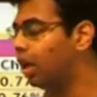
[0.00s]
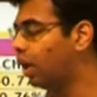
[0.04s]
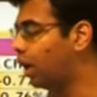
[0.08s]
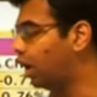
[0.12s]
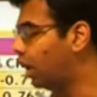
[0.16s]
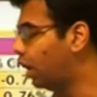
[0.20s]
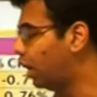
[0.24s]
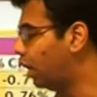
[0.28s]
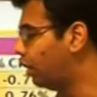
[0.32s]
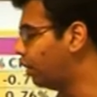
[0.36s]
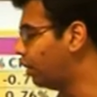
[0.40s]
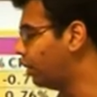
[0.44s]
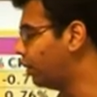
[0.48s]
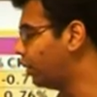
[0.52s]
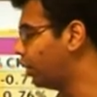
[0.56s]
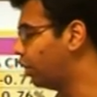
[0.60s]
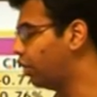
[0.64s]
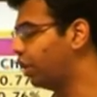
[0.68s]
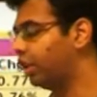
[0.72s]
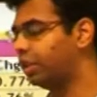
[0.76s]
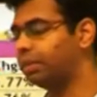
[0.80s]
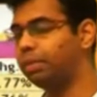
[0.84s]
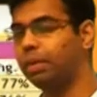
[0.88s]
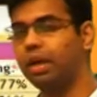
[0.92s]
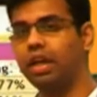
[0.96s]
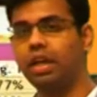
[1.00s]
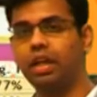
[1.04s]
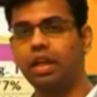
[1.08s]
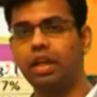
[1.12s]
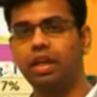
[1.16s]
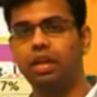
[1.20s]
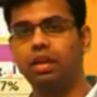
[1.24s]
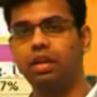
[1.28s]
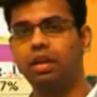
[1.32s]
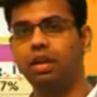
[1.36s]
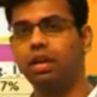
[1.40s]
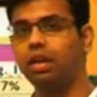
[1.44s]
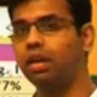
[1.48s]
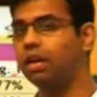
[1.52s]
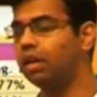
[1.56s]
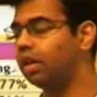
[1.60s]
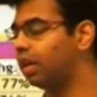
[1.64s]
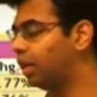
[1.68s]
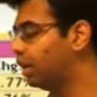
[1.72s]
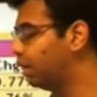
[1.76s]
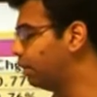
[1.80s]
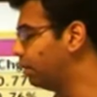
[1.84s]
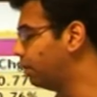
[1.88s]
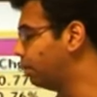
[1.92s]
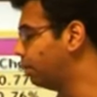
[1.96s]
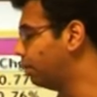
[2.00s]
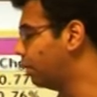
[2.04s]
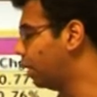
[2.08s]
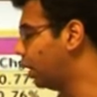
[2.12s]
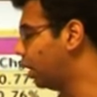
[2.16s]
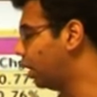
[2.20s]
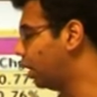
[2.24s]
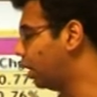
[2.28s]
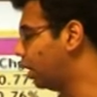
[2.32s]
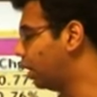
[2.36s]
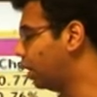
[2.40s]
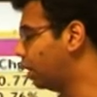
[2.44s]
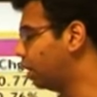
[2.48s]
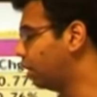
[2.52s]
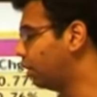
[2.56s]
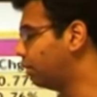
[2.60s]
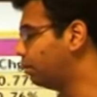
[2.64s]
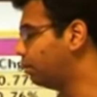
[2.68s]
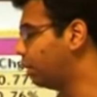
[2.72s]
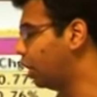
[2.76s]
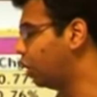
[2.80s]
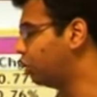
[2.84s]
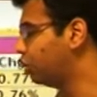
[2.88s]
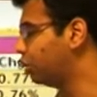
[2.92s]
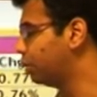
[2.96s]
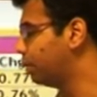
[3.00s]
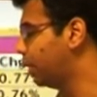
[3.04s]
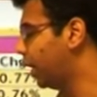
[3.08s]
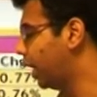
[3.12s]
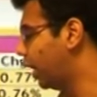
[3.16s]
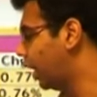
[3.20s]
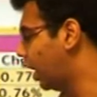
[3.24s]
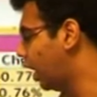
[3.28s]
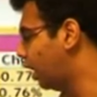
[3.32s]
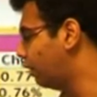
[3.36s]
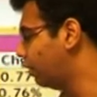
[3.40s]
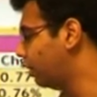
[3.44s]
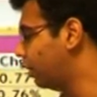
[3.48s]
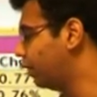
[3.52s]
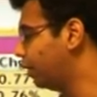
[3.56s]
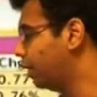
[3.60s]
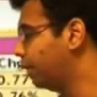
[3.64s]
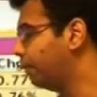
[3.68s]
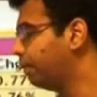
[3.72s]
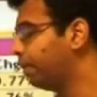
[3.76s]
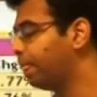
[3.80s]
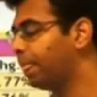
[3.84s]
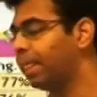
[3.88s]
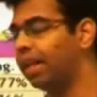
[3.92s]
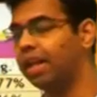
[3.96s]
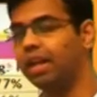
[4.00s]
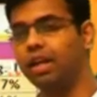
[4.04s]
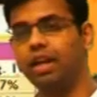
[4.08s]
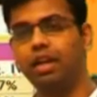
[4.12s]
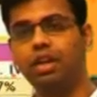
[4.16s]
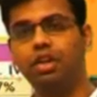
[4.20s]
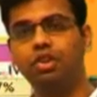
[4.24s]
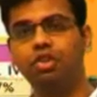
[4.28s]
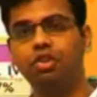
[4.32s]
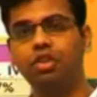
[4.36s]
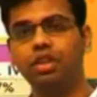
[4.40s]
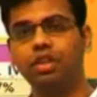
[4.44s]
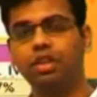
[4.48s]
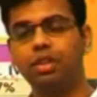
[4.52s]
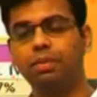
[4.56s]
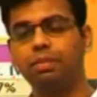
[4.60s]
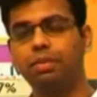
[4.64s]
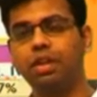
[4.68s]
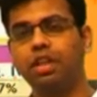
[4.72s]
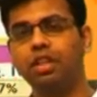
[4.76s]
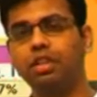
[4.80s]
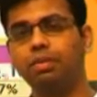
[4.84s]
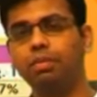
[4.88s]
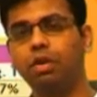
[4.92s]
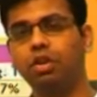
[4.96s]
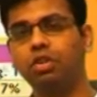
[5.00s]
We were not expecting a bounce back. However, due to a surprise